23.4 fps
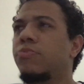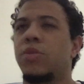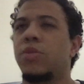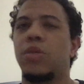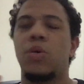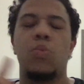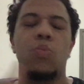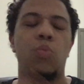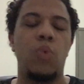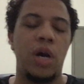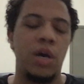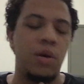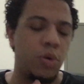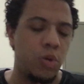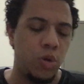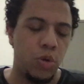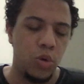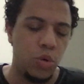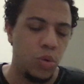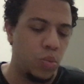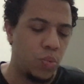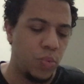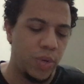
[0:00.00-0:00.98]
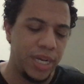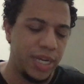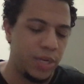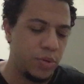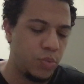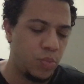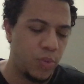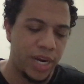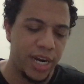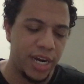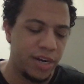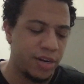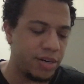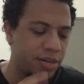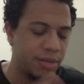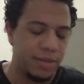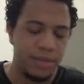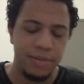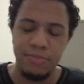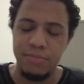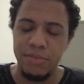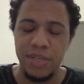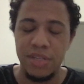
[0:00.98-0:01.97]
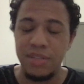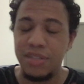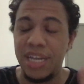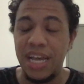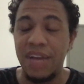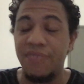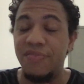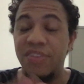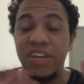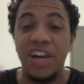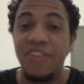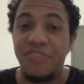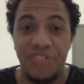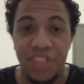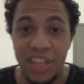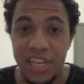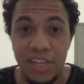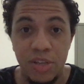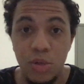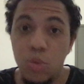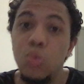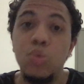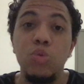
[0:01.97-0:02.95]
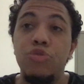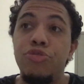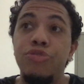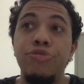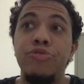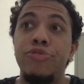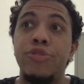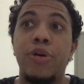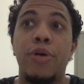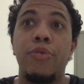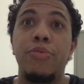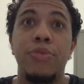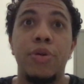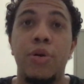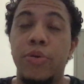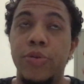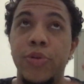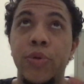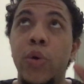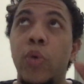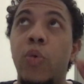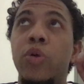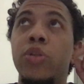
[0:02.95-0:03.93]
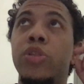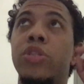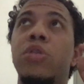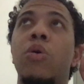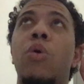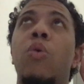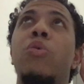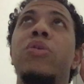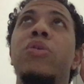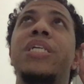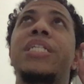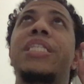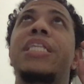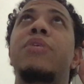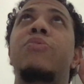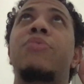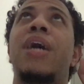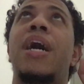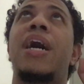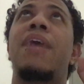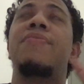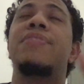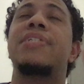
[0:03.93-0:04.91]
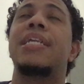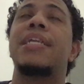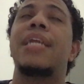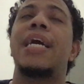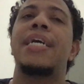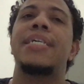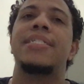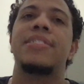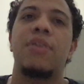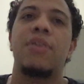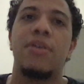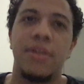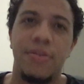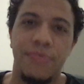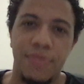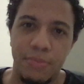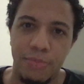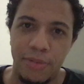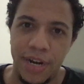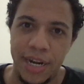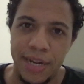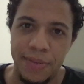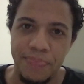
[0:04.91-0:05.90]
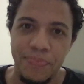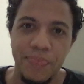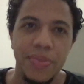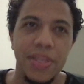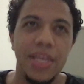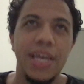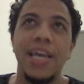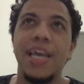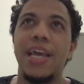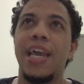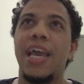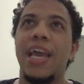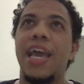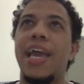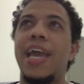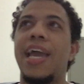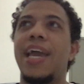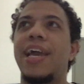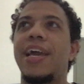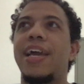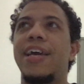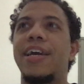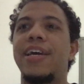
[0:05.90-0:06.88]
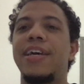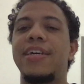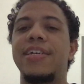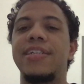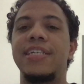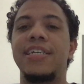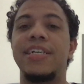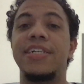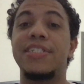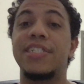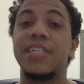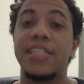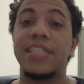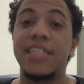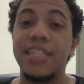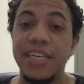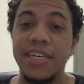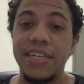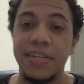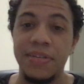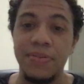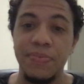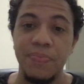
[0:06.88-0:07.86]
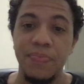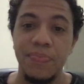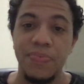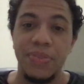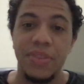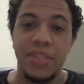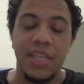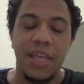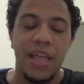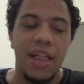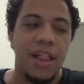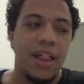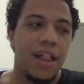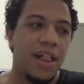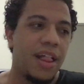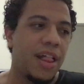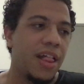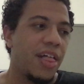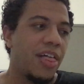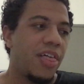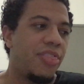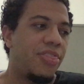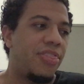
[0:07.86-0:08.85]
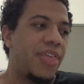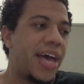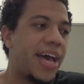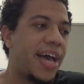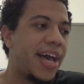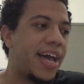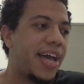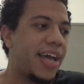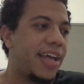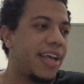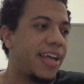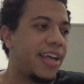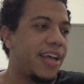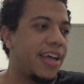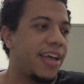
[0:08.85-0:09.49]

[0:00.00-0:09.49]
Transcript: what who when where you have nothing you you don't know you the only thing you have is the last thought of them right and here's the thing that